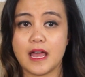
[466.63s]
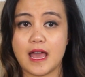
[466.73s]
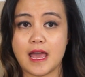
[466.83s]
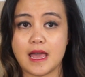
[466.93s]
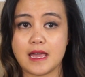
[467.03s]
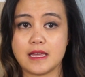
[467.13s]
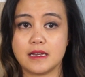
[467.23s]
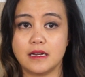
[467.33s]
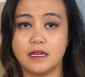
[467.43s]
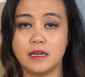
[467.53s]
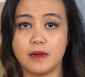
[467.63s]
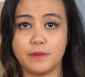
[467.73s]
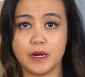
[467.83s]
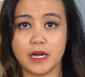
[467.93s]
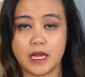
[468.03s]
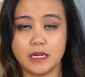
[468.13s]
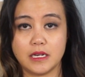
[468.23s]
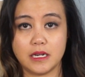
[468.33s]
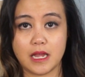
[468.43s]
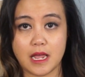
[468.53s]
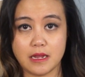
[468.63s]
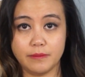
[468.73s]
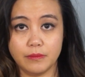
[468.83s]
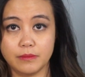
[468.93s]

a number and a name.